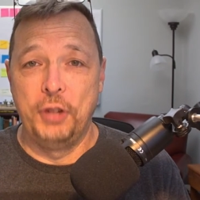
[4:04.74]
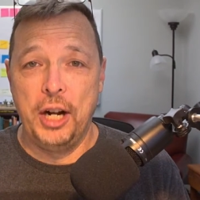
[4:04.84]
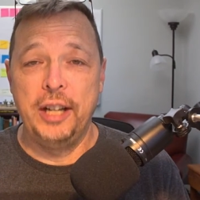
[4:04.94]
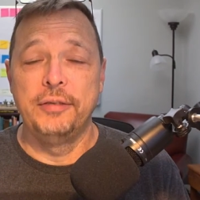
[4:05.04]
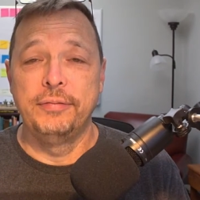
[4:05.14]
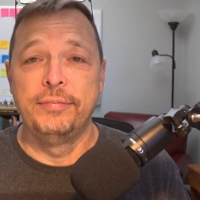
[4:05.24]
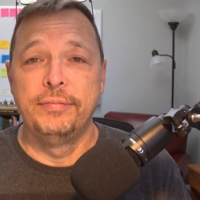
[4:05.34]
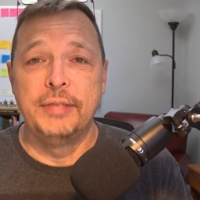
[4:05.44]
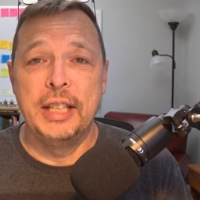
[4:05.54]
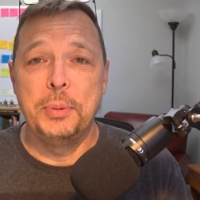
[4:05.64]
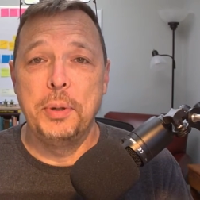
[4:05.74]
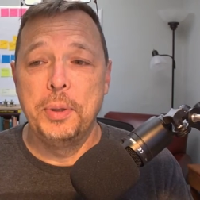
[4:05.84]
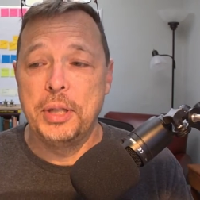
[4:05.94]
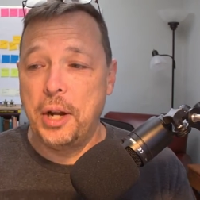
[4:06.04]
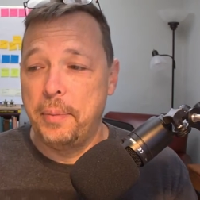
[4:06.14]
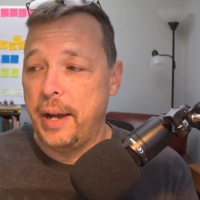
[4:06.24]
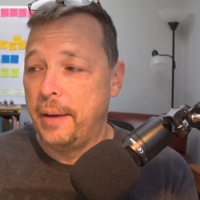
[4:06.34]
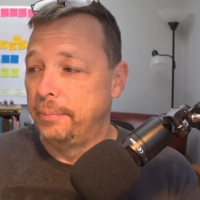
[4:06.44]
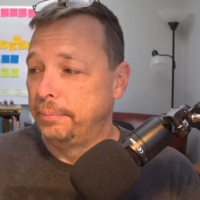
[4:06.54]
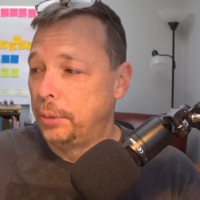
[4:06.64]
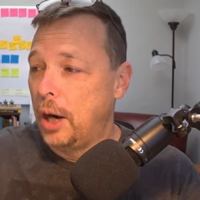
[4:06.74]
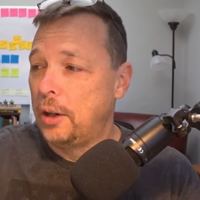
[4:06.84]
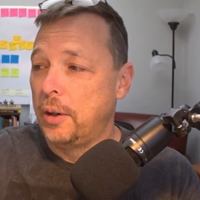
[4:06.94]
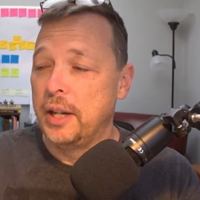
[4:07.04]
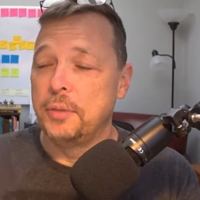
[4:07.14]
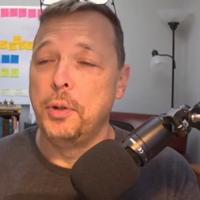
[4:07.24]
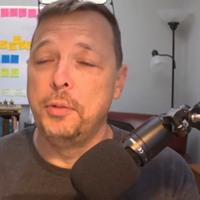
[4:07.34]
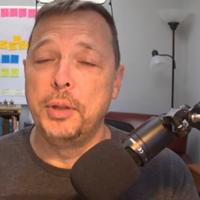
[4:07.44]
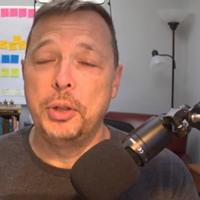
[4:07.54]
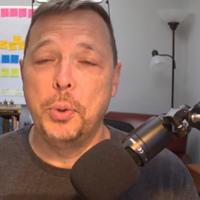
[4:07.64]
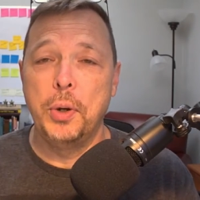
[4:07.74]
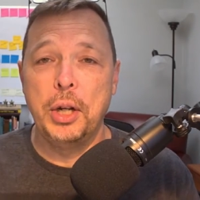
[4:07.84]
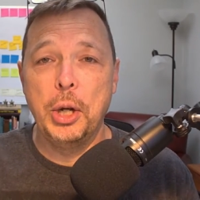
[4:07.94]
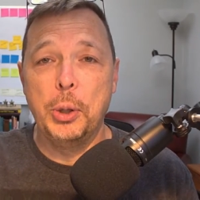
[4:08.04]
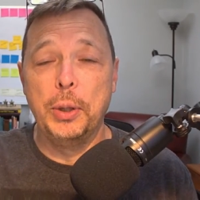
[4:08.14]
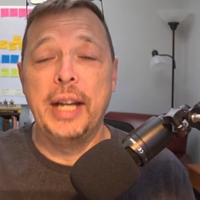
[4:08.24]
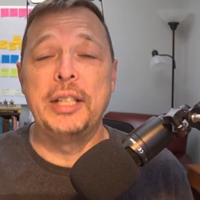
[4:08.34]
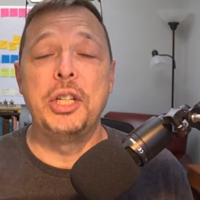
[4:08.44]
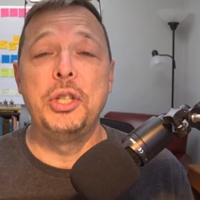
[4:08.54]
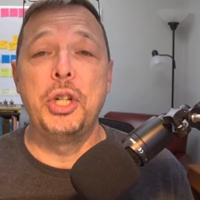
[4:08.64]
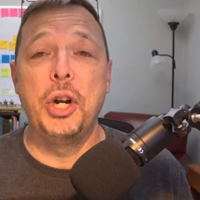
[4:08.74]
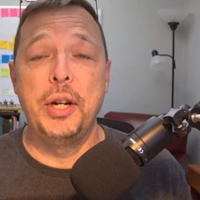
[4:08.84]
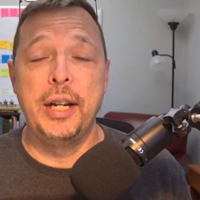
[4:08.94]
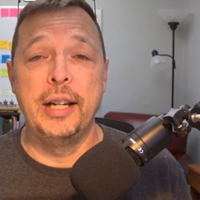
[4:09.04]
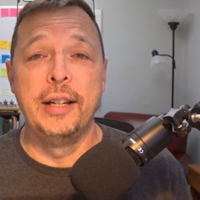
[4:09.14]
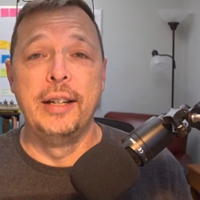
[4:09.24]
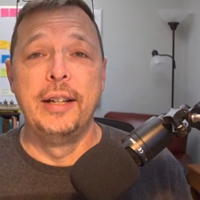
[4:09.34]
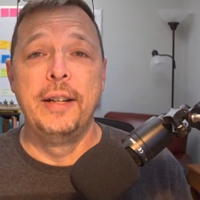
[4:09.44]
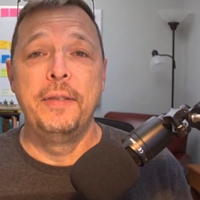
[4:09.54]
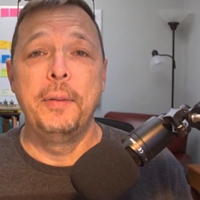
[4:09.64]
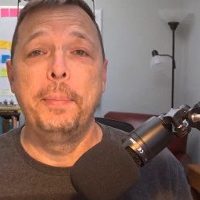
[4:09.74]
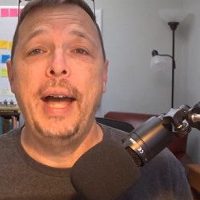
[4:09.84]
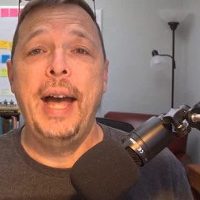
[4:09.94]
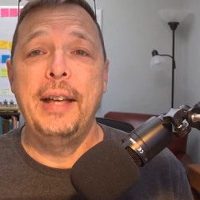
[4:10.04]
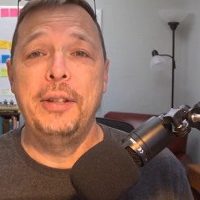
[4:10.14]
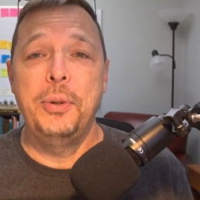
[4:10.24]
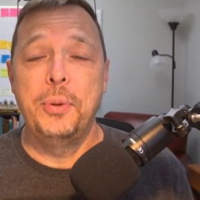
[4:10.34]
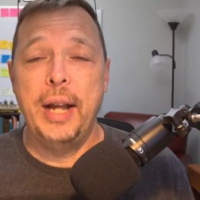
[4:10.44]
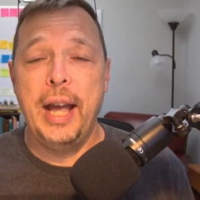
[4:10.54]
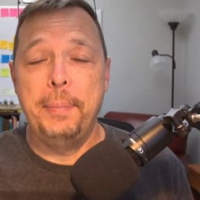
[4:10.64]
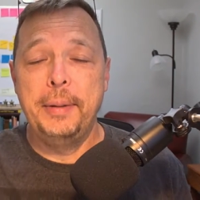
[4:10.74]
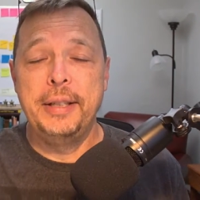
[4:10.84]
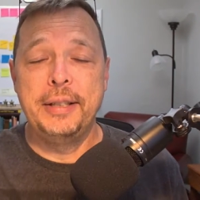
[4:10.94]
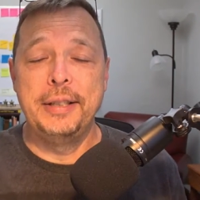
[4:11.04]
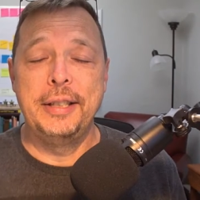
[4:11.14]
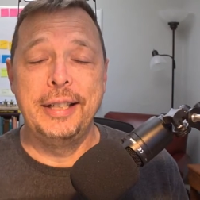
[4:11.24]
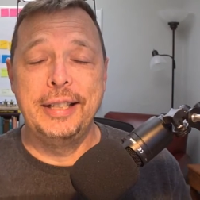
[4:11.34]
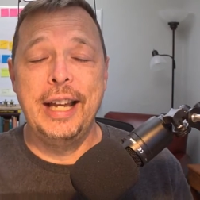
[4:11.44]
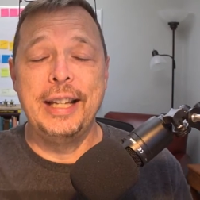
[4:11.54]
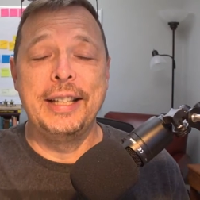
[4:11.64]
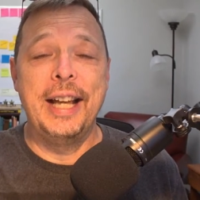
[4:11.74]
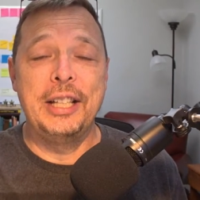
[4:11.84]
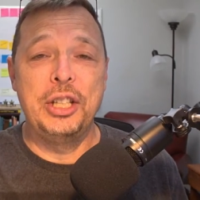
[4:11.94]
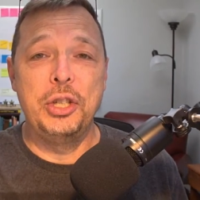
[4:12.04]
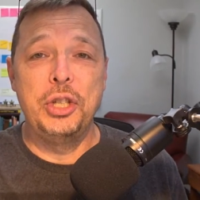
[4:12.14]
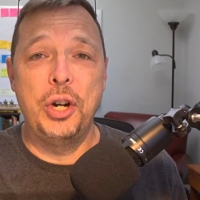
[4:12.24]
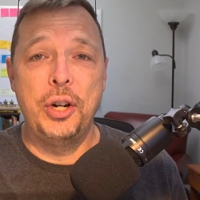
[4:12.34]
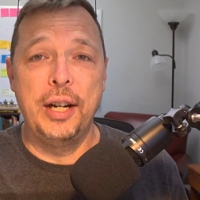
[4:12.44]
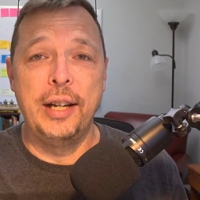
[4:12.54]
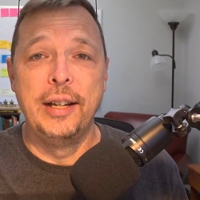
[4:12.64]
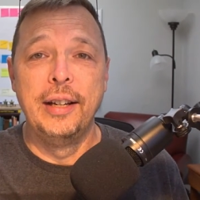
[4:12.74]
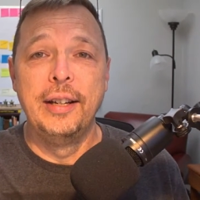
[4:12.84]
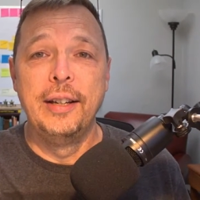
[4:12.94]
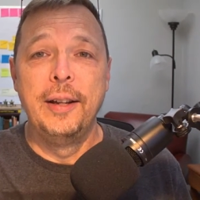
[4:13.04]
Right? That's what we're talking about. Progress, movement toward a goal. That's a journey the path toward happiness and success. That's a journey.